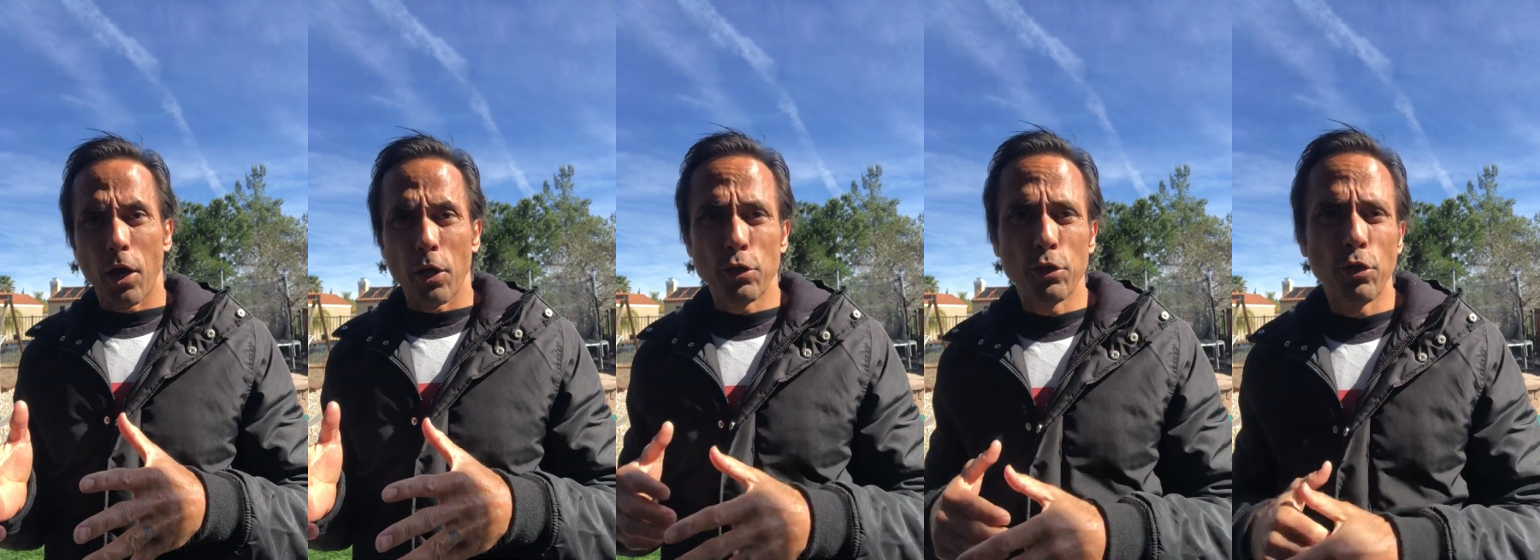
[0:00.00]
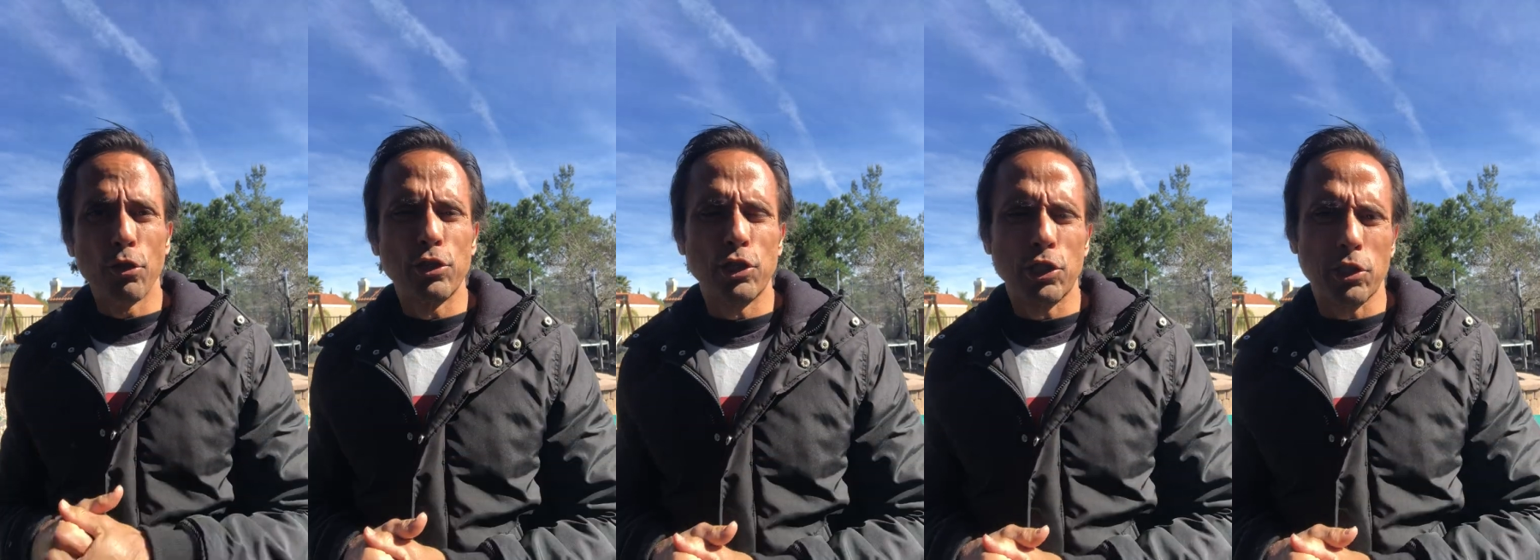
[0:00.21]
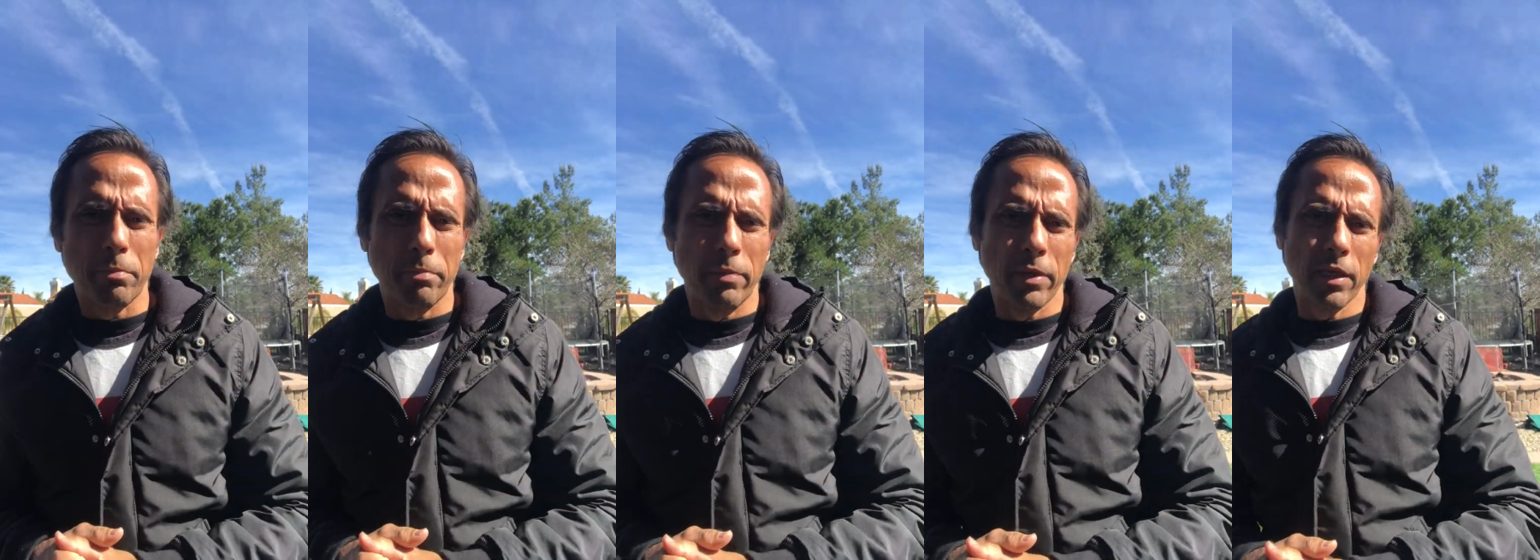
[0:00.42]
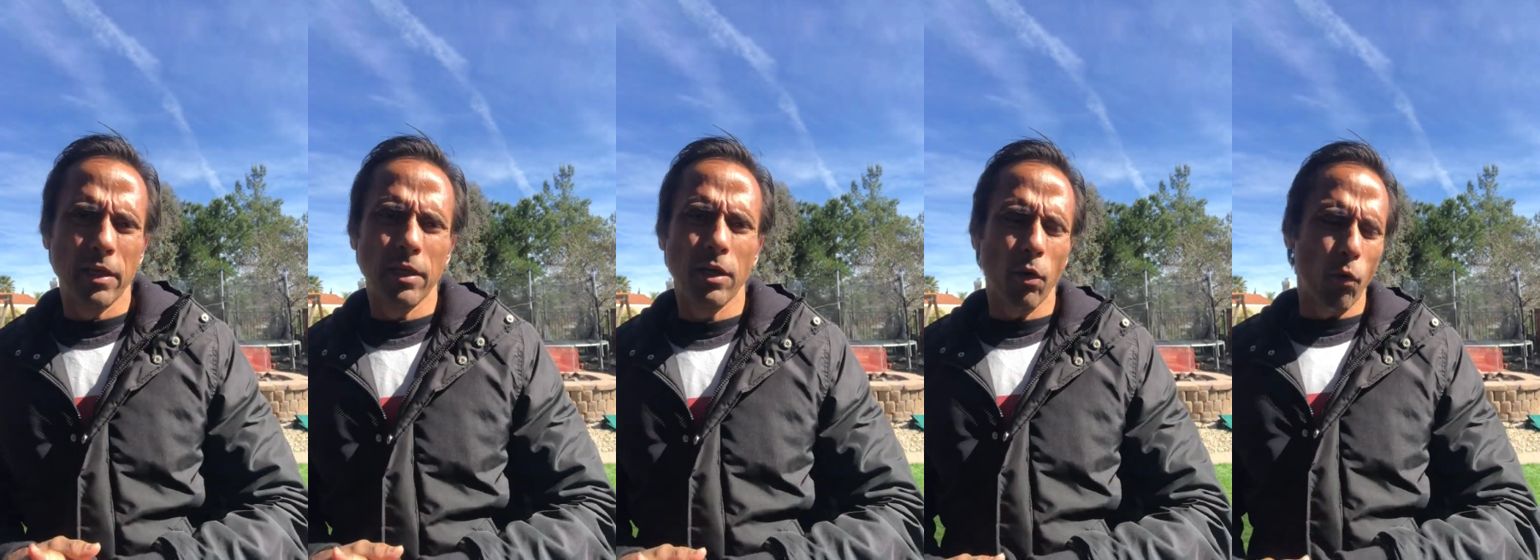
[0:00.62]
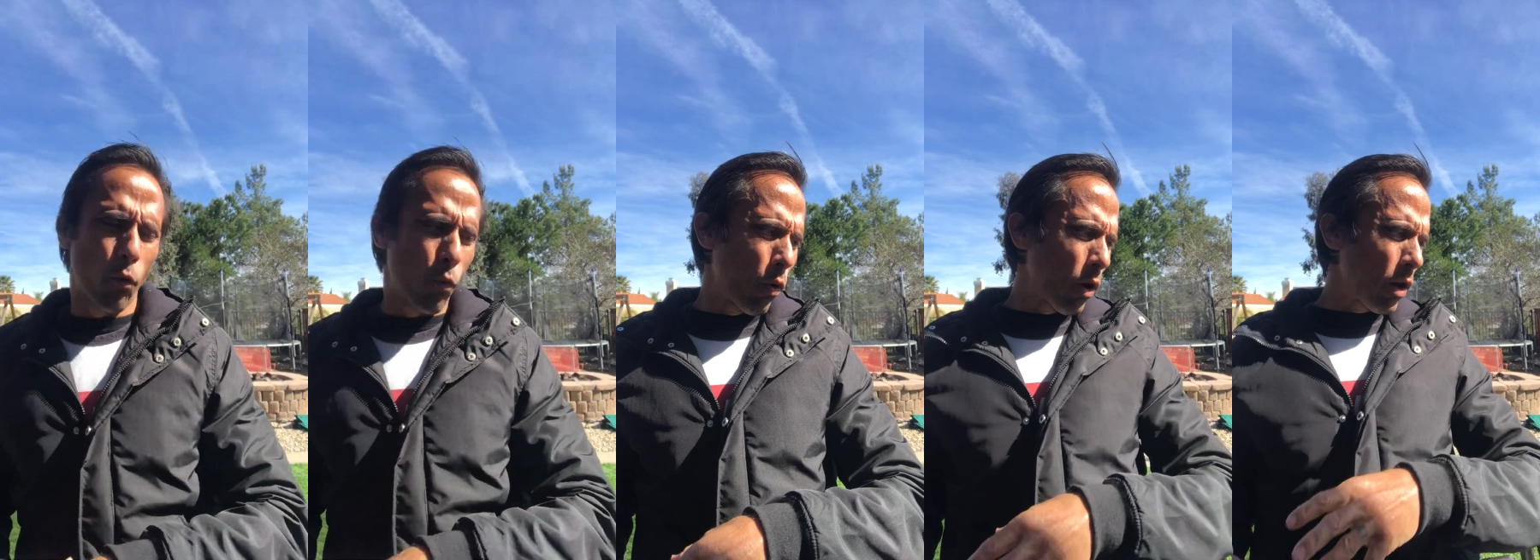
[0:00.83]
used to
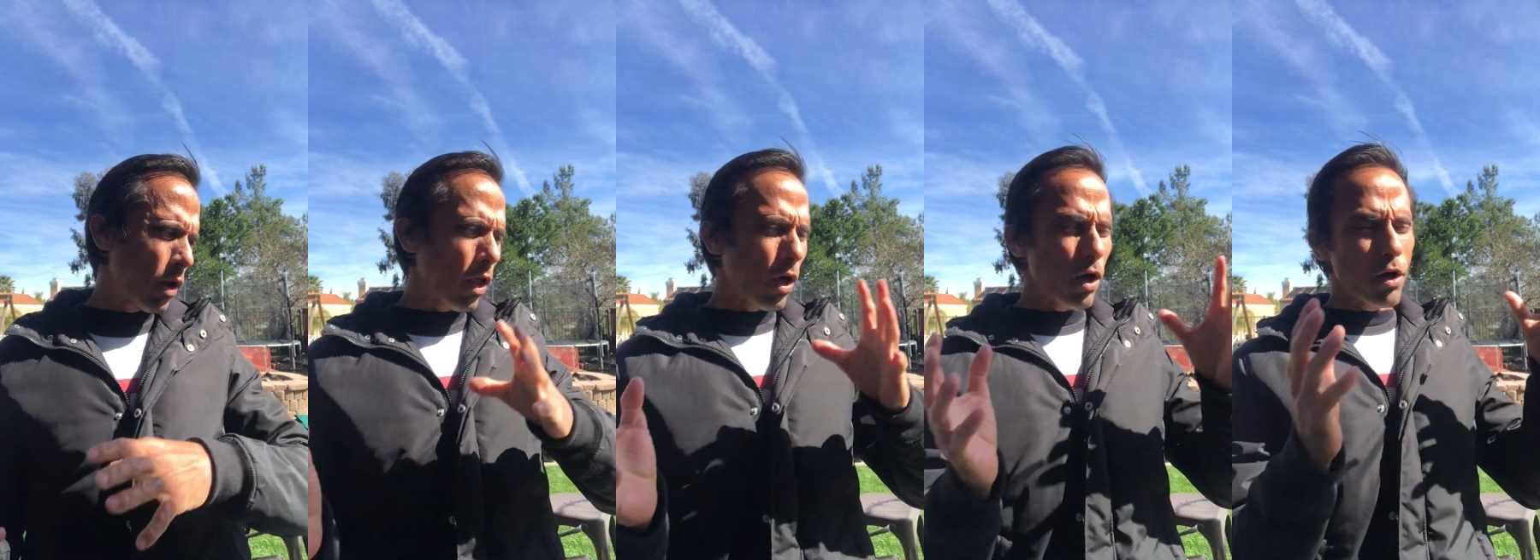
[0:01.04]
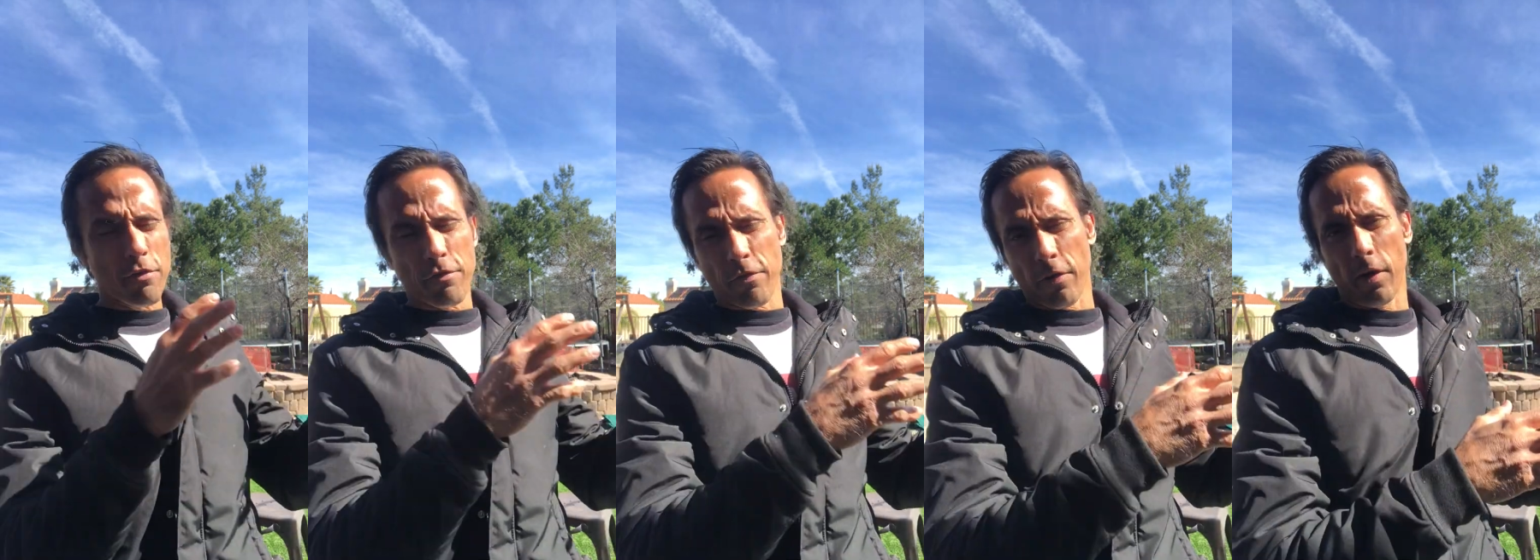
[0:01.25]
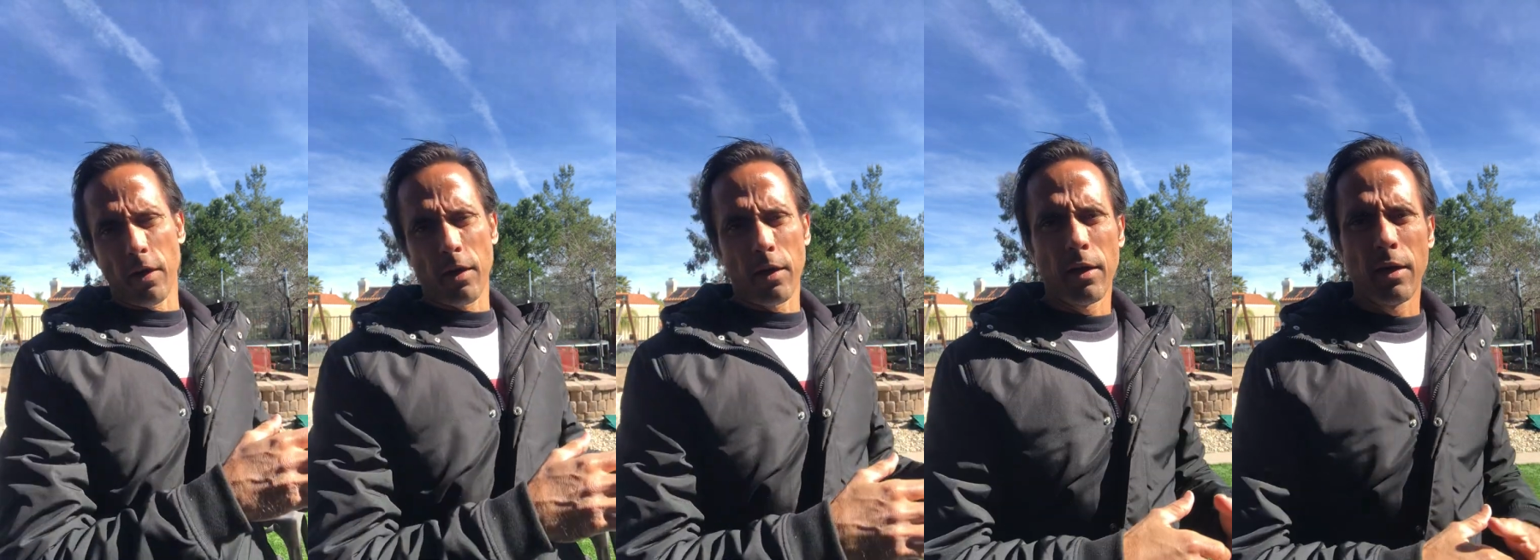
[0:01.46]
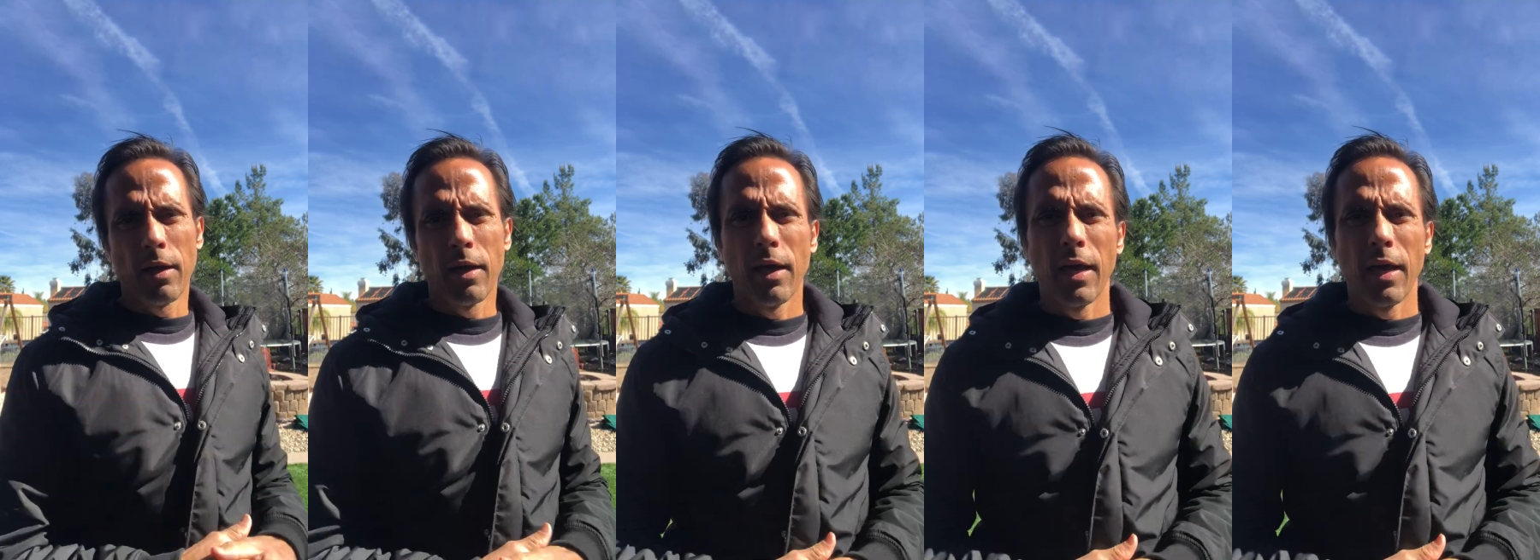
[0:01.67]
be well over